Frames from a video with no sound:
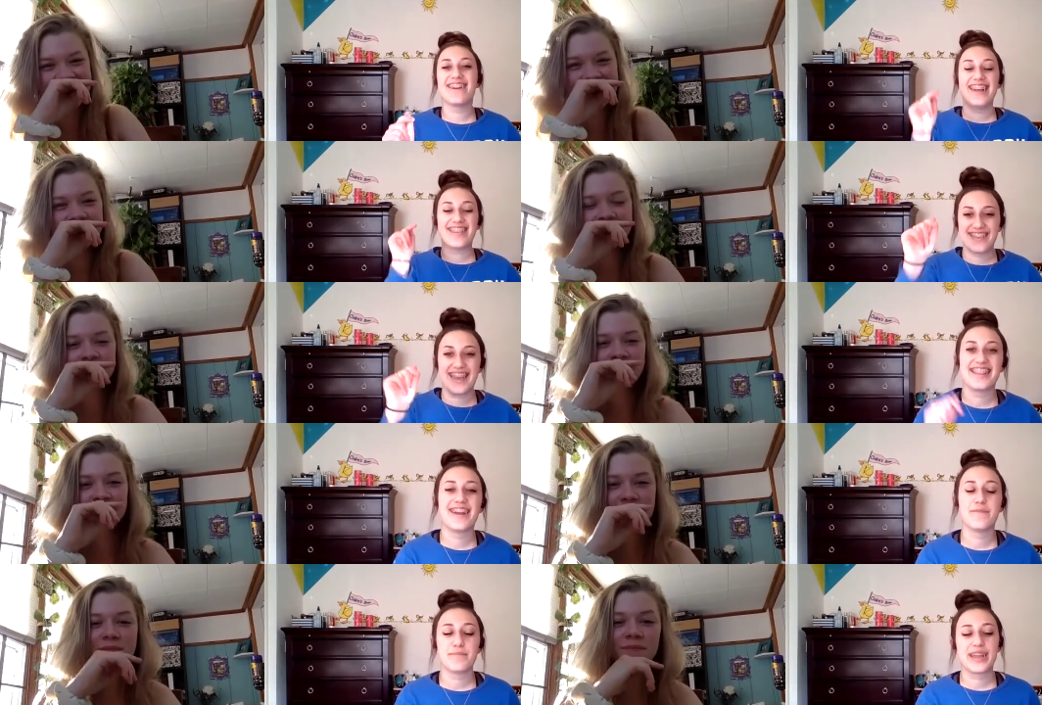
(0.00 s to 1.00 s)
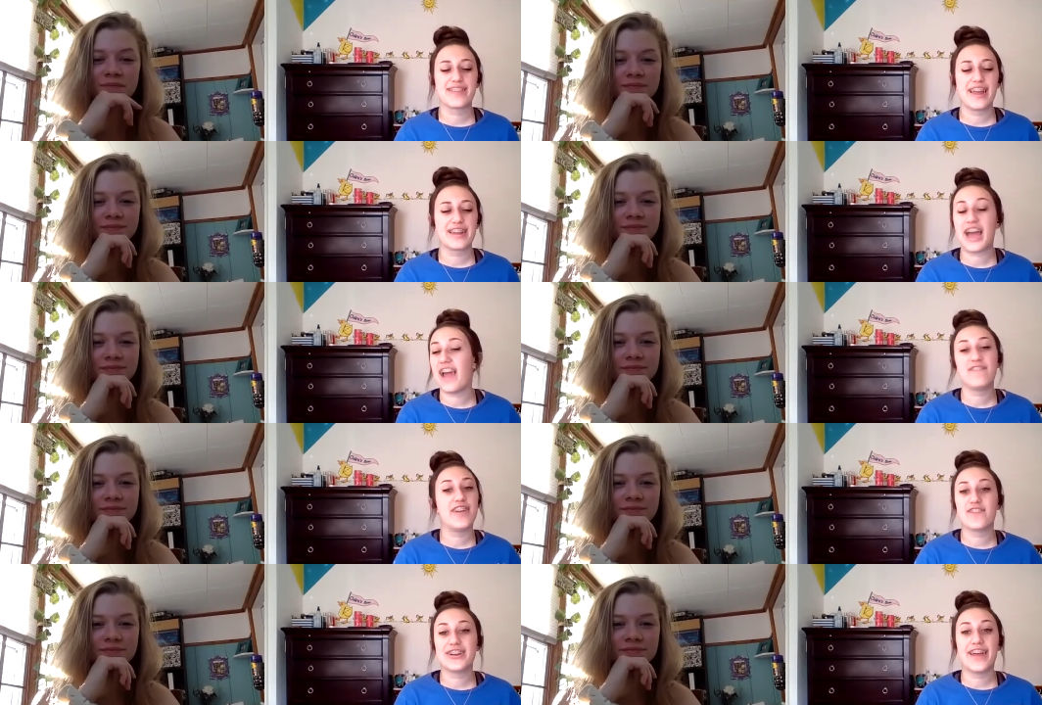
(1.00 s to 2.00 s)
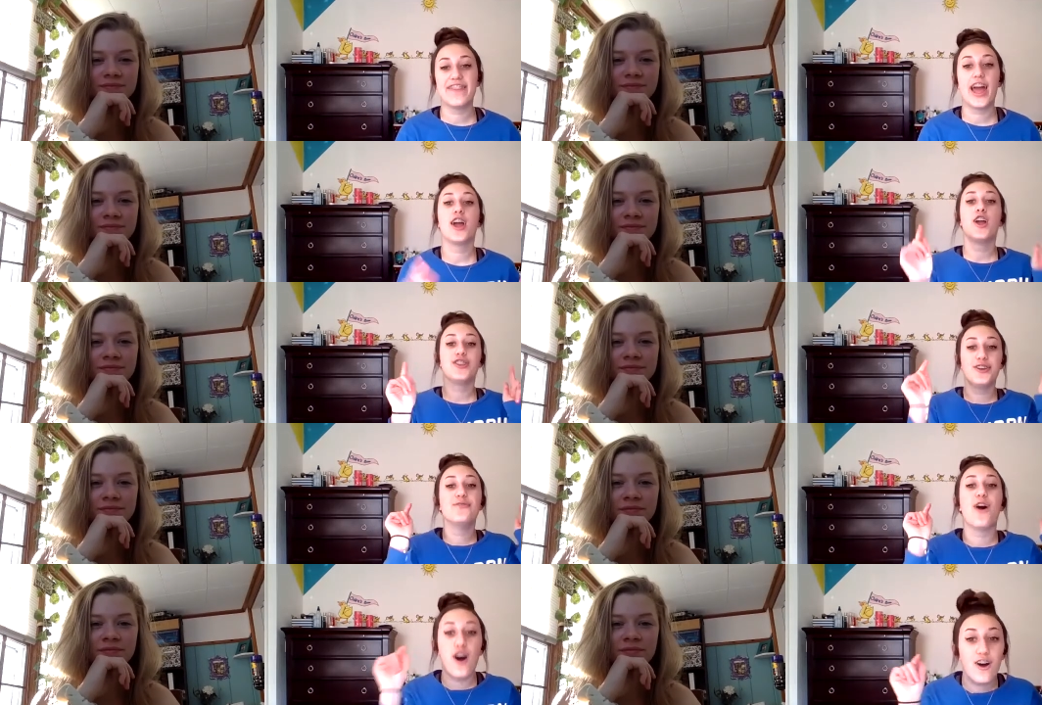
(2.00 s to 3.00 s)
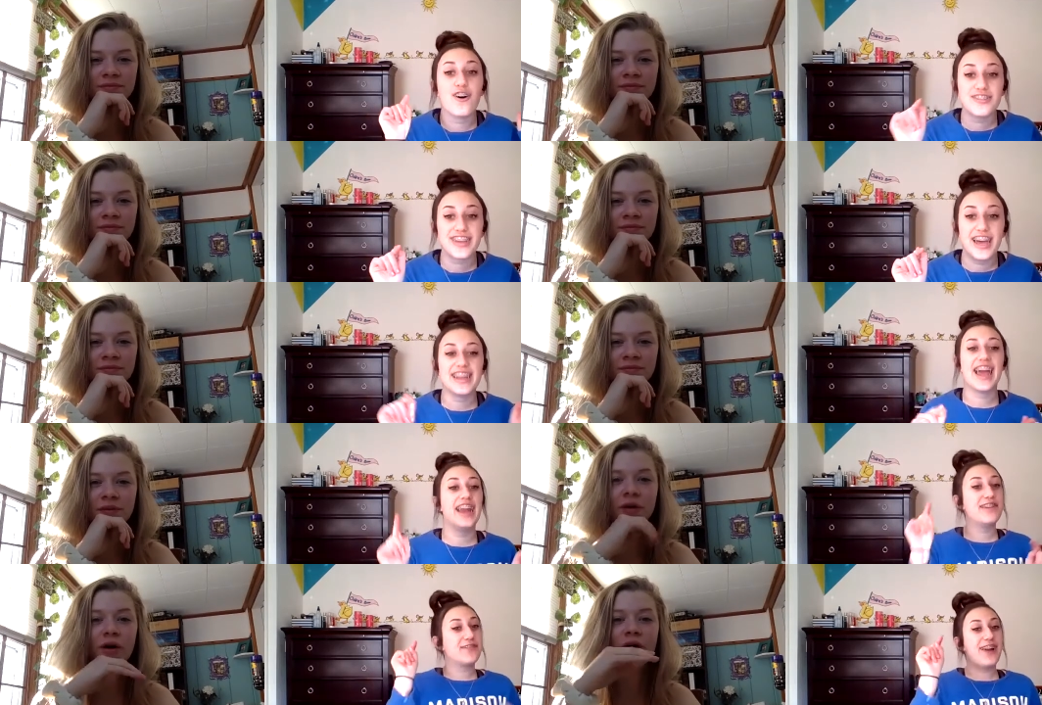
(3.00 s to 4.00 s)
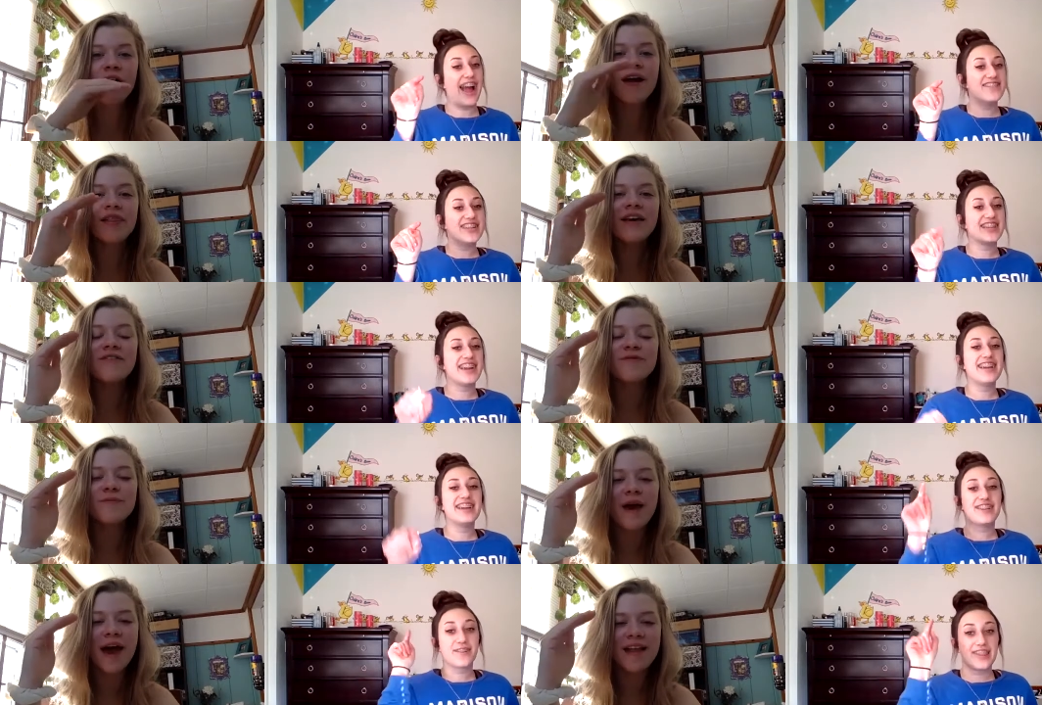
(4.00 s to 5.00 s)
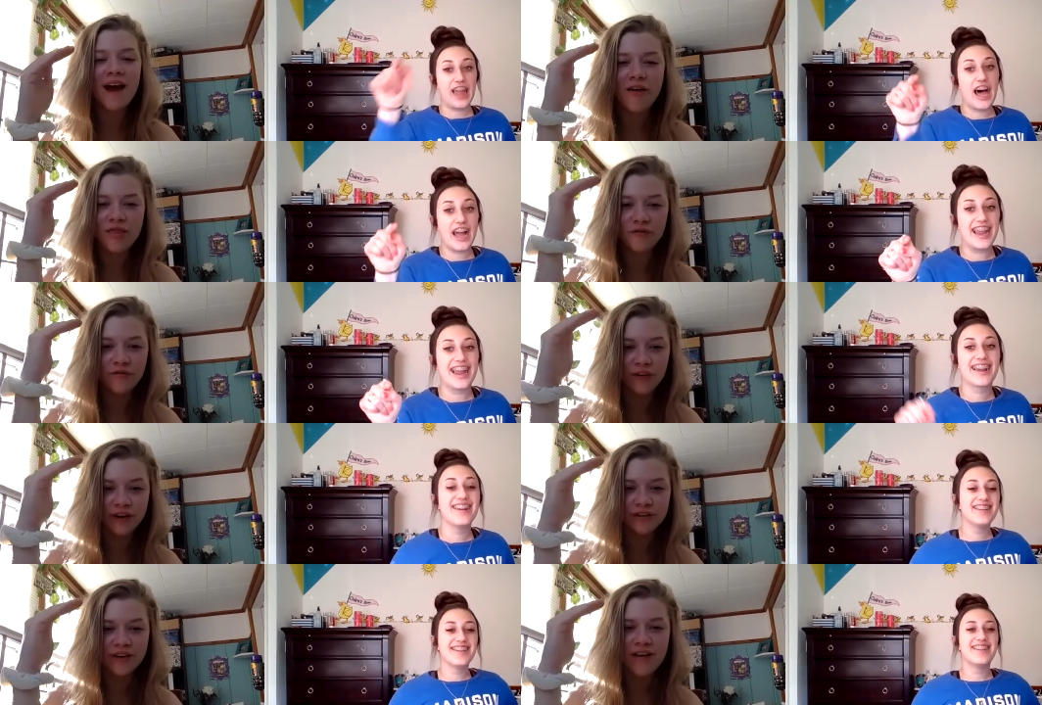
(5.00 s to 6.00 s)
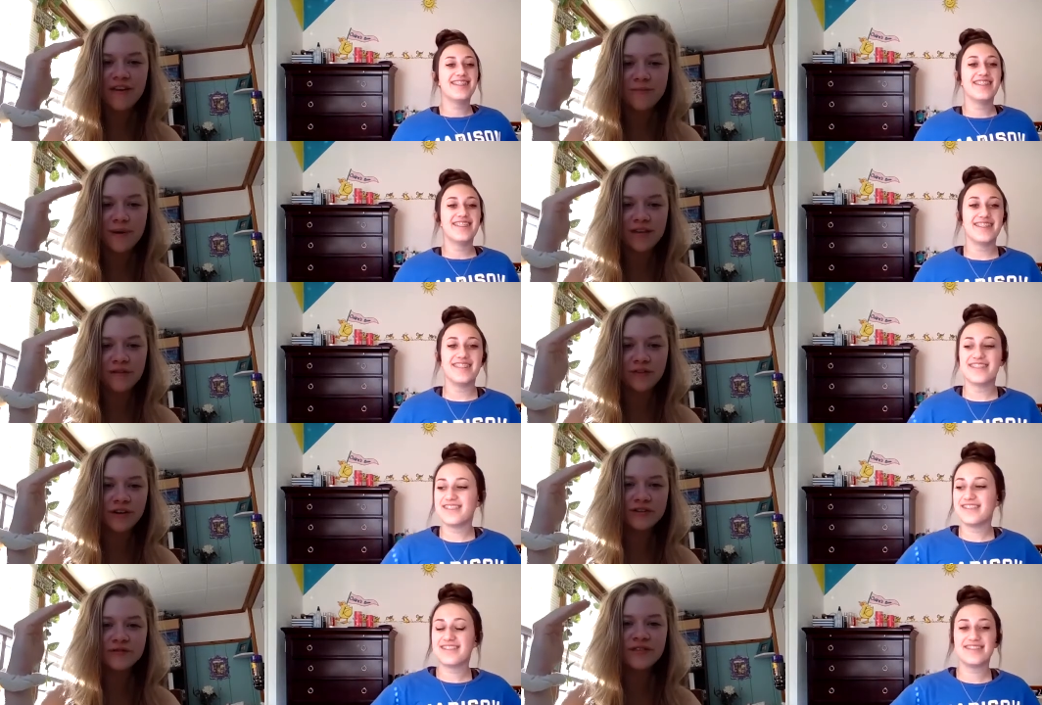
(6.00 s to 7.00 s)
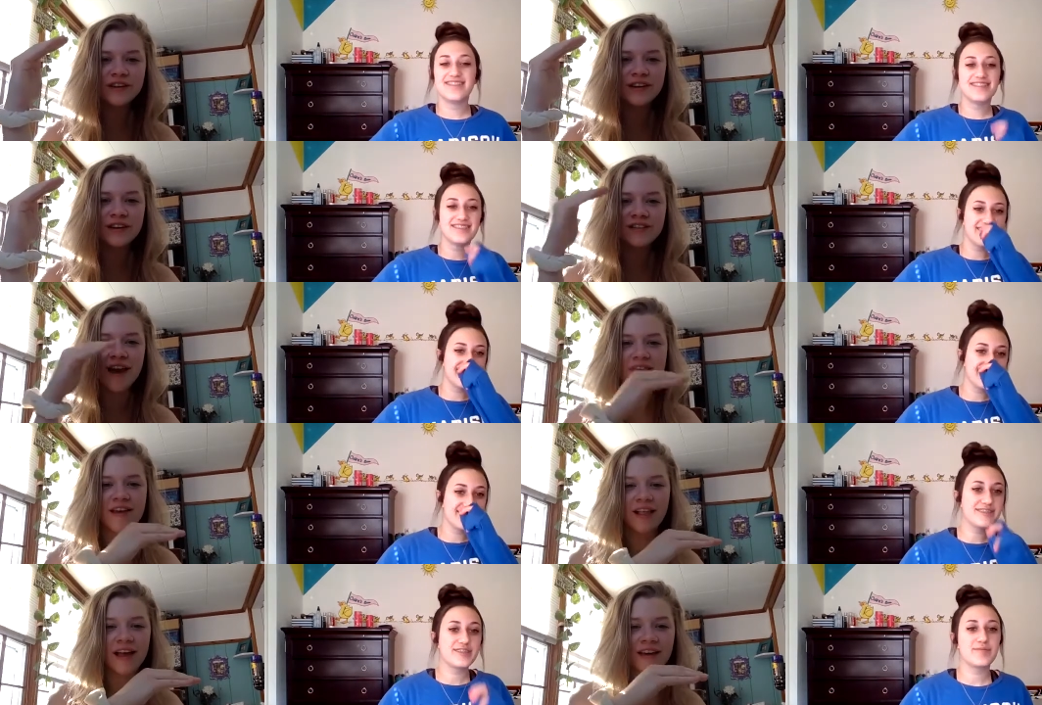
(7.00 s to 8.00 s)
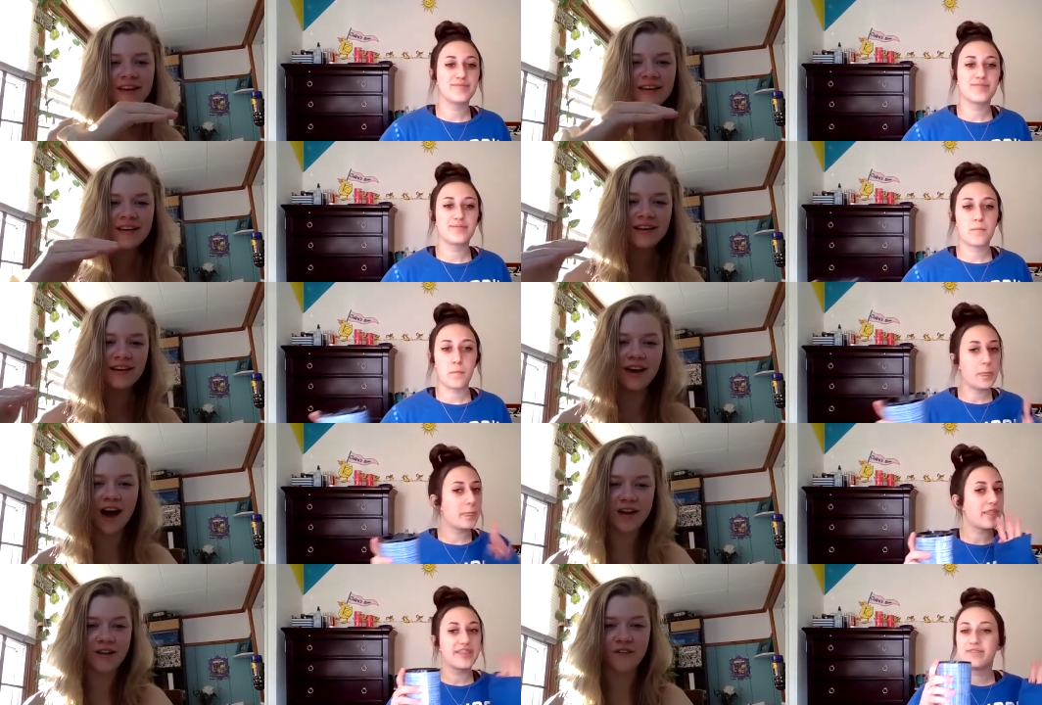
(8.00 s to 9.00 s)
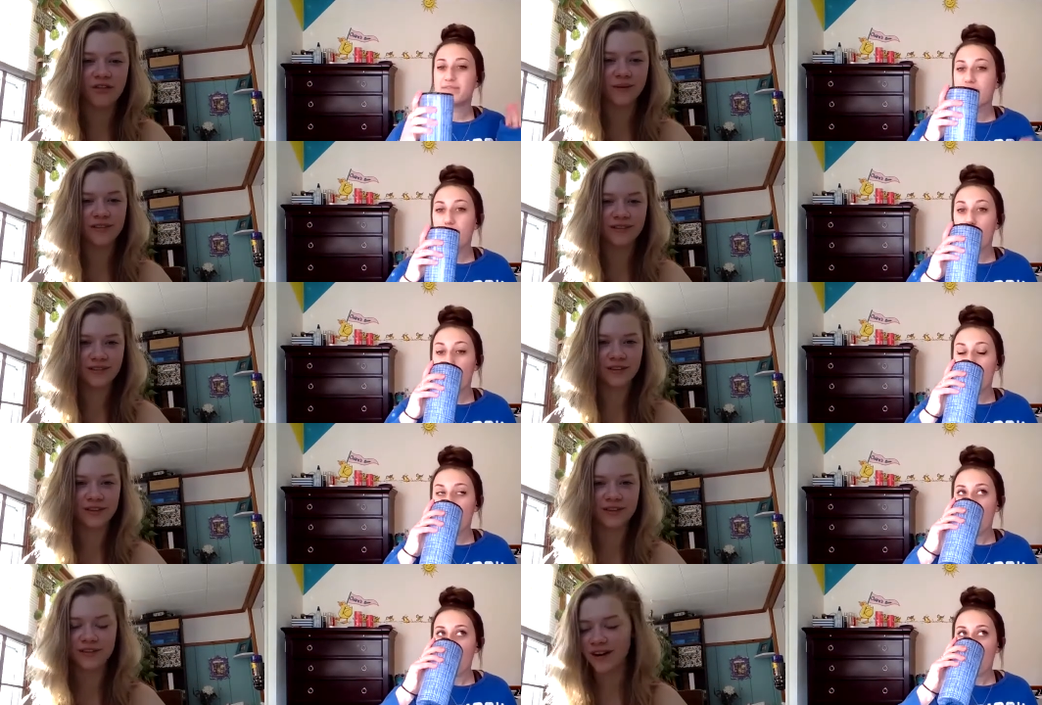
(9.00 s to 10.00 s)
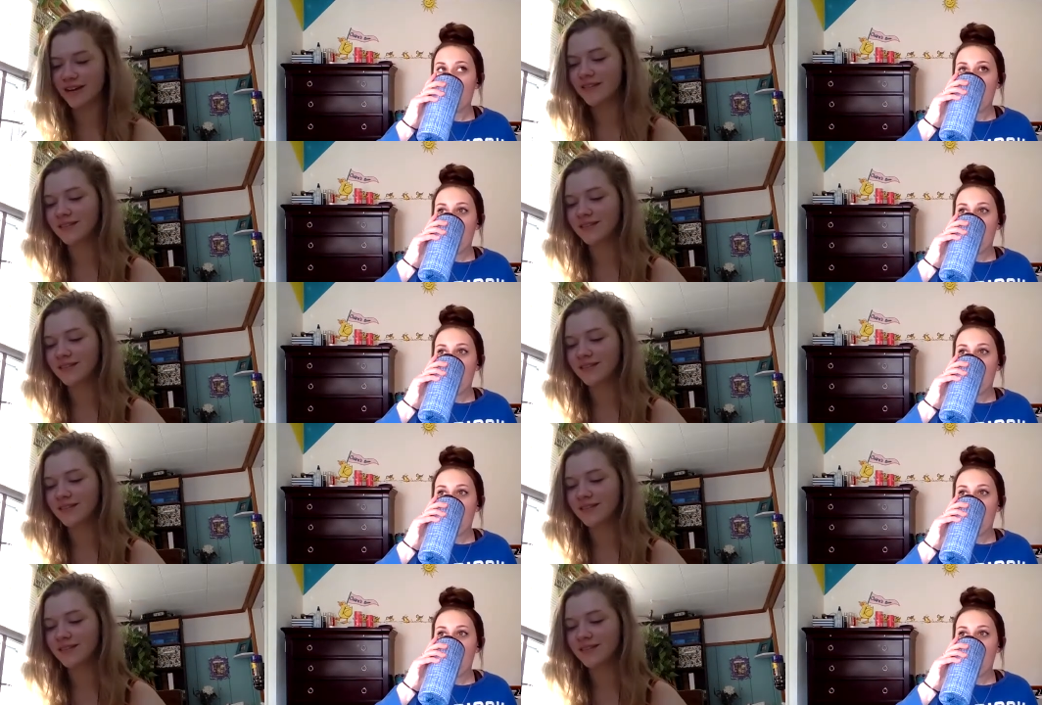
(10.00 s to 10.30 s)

Speaker 1: there is sitting there and being like, "I've never done that." You've all done it, and or at least been it, on the verge.
Speaker 2: At least been on the verge of tears, and then like gotten off the bus and started crying.